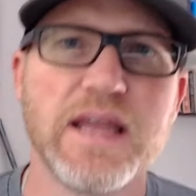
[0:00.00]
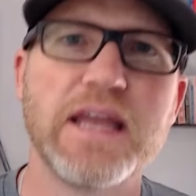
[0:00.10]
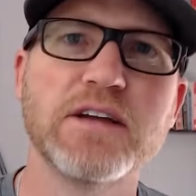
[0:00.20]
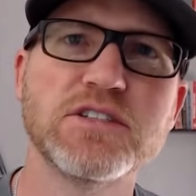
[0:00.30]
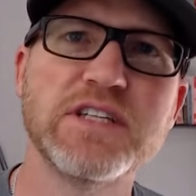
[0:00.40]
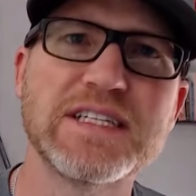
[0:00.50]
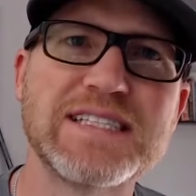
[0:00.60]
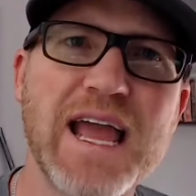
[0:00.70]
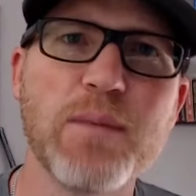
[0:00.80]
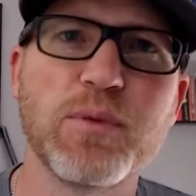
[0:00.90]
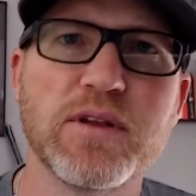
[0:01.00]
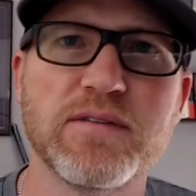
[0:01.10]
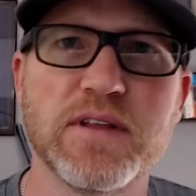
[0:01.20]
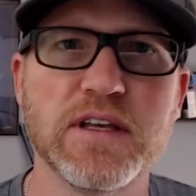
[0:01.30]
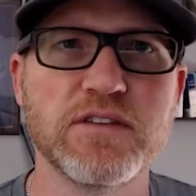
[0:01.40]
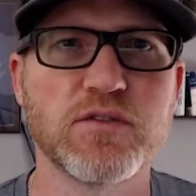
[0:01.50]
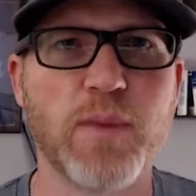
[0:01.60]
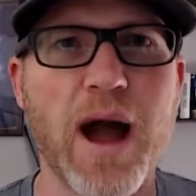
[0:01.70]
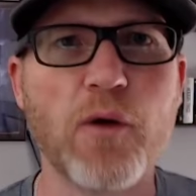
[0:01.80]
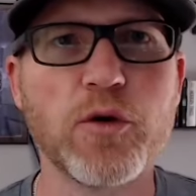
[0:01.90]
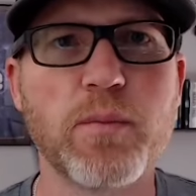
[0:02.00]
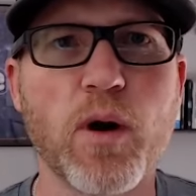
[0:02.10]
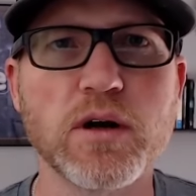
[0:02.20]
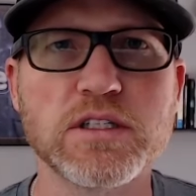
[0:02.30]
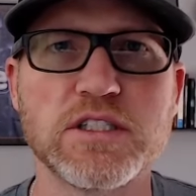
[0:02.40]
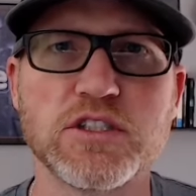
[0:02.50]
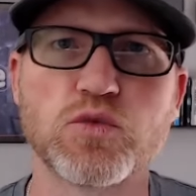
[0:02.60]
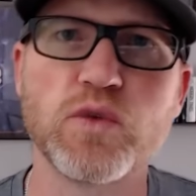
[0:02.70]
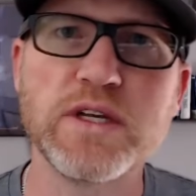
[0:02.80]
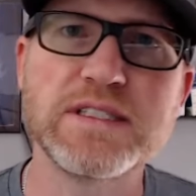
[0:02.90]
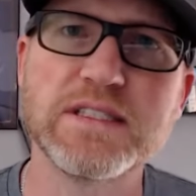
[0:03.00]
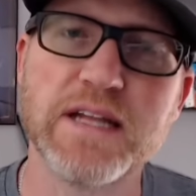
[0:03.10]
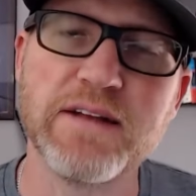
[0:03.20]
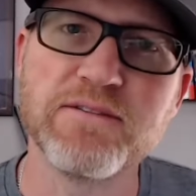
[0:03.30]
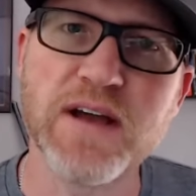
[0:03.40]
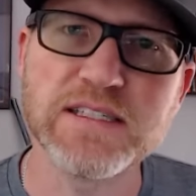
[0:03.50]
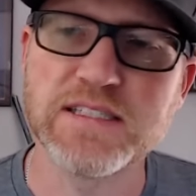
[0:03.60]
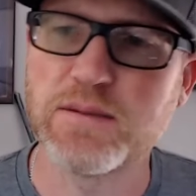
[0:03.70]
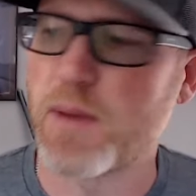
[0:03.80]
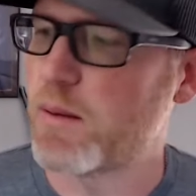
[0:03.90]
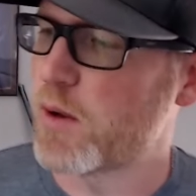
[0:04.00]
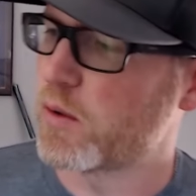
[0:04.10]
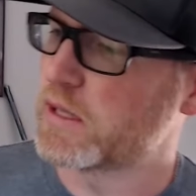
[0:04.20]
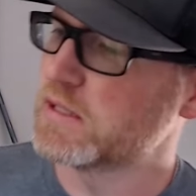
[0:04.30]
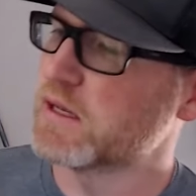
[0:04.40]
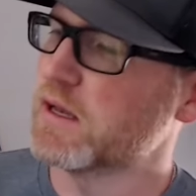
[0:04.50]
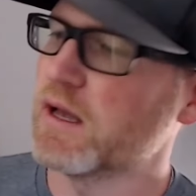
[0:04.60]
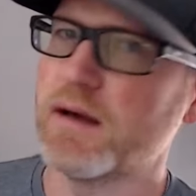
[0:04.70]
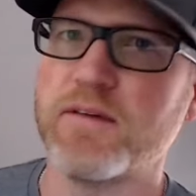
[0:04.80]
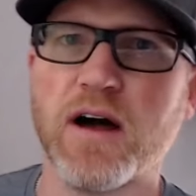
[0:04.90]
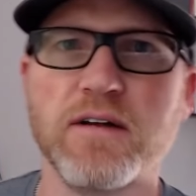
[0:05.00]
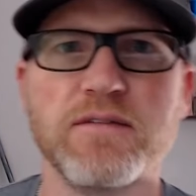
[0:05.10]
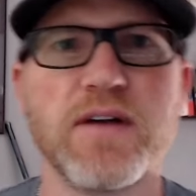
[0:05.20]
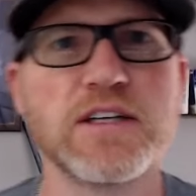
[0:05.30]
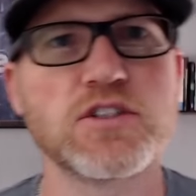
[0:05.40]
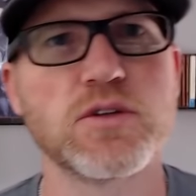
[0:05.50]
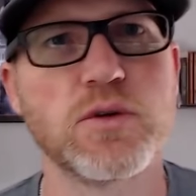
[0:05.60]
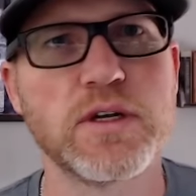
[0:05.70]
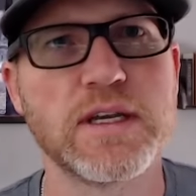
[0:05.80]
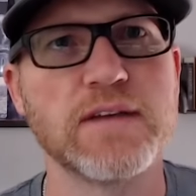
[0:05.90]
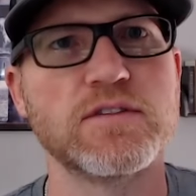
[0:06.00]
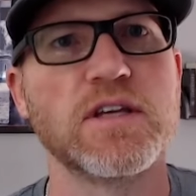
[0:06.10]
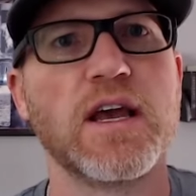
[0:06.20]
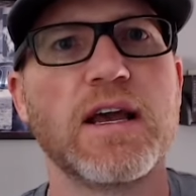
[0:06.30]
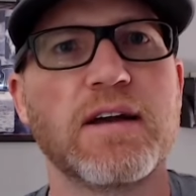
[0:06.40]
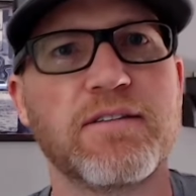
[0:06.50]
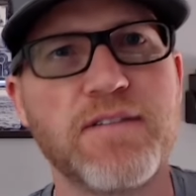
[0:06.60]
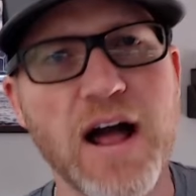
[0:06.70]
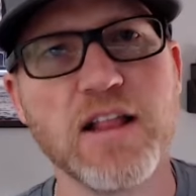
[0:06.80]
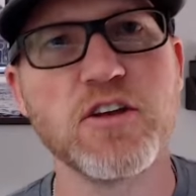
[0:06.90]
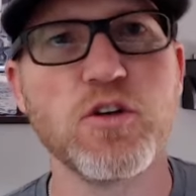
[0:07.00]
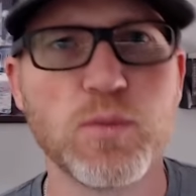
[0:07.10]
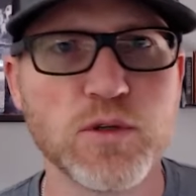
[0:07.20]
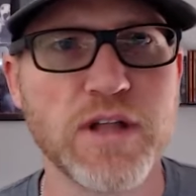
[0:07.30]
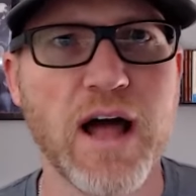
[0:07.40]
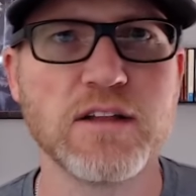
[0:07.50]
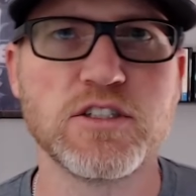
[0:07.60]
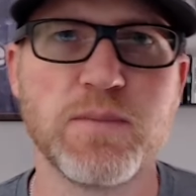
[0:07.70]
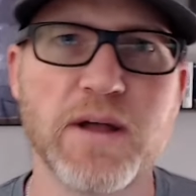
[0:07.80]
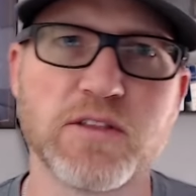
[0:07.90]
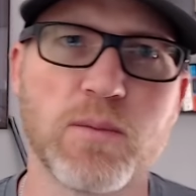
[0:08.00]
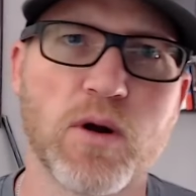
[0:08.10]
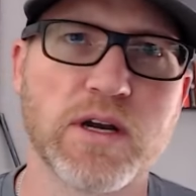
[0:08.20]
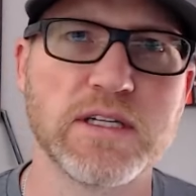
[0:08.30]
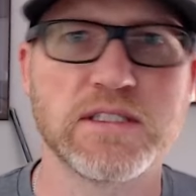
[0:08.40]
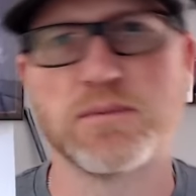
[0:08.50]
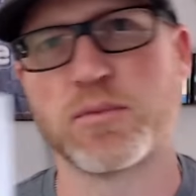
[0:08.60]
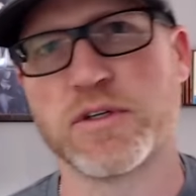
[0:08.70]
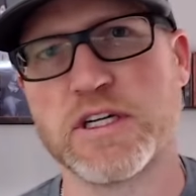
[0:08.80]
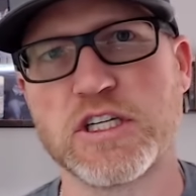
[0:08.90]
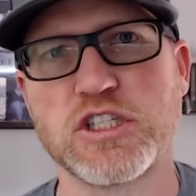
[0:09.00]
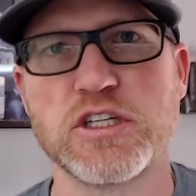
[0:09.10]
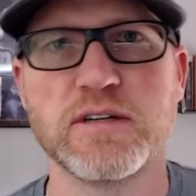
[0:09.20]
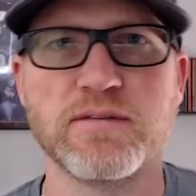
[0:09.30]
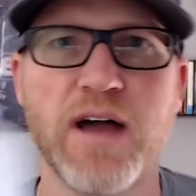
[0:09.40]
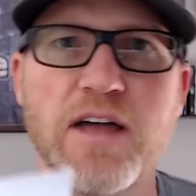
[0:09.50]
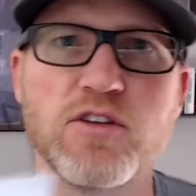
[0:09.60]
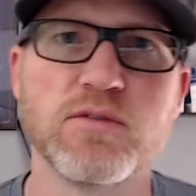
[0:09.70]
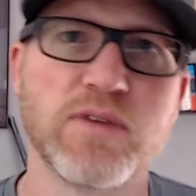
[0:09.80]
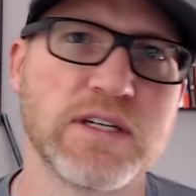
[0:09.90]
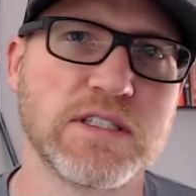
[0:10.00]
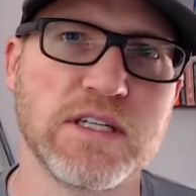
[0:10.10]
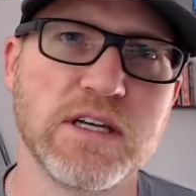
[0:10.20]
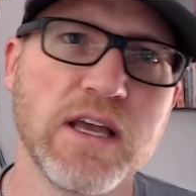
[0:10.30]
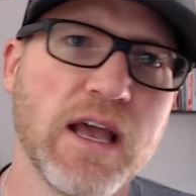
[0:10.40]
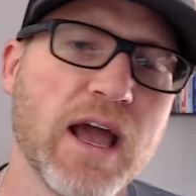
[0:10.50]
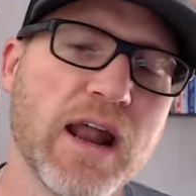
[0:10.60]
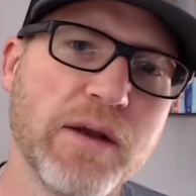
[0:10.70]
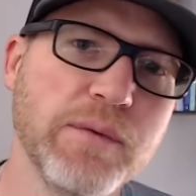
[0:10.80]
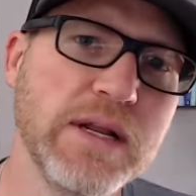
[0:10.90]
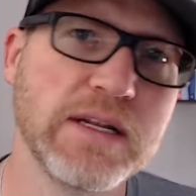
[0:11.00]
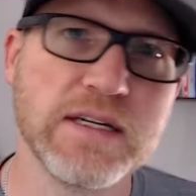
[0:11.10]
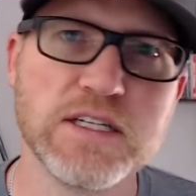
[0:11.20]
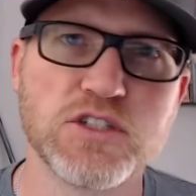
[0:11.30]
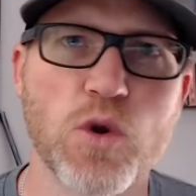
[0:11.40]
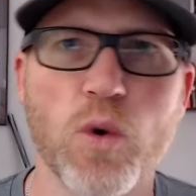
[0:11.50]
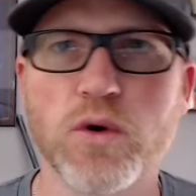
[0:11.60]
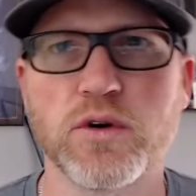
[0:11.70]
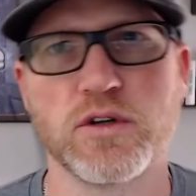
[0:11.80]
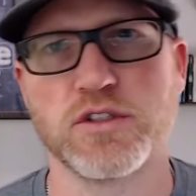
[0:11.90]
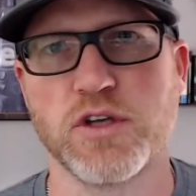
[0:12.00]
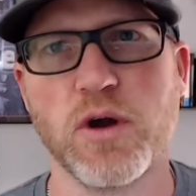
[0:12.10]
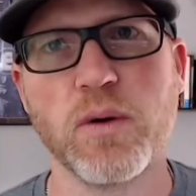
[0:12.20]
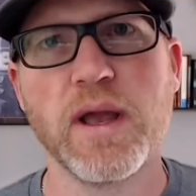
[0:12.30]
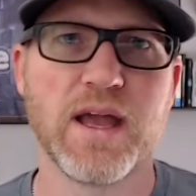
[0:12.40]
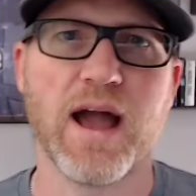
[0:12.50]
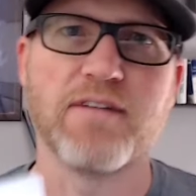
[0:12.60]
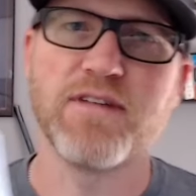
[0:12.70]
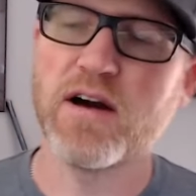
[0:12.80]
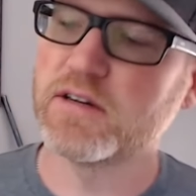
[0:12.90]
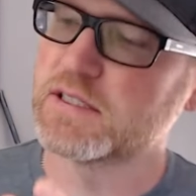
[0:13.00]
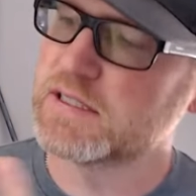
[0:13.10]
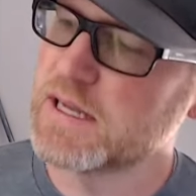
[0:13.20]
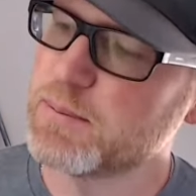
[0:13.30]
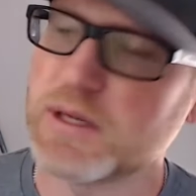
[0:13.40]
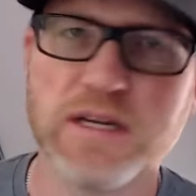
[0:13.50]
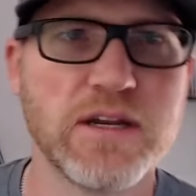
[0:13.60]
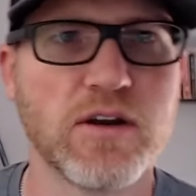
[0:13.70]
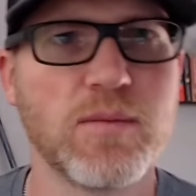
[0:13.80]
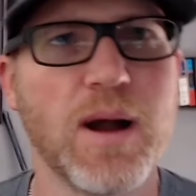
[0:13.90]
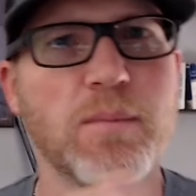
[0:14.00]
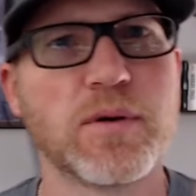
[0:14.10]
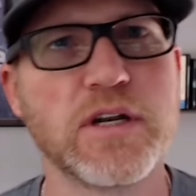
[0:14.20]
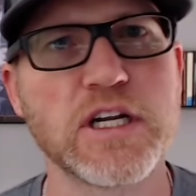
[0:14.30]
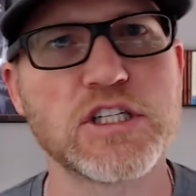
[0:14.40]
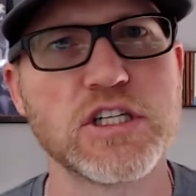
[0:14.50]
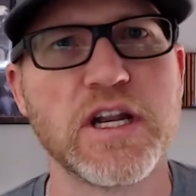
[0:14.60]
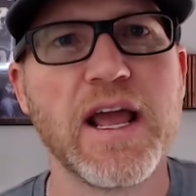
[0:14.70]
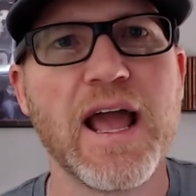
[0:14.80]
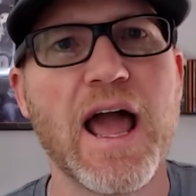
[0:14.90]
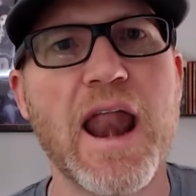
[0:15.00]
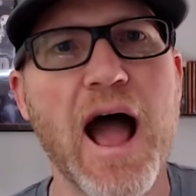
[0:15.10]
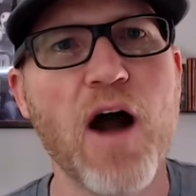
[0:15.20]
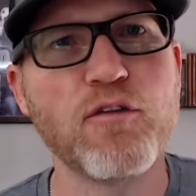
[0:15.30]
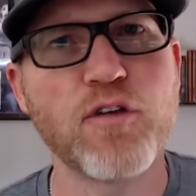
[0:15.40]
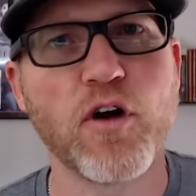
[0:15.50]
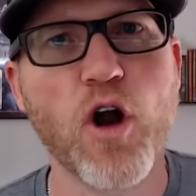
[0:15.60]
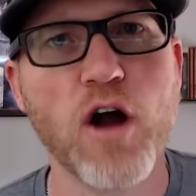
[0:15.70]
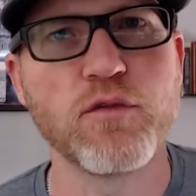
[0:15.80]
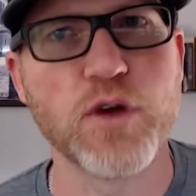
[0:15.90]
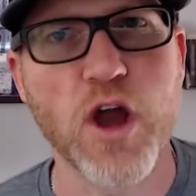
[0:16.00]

Here's an example of this from Howard Marks's recent investing memo. He's an investor who gives valuable knowledge about the markets and prediction and value investing, and I read it each quarter or so. I found a snippet in here about prediction and how far off we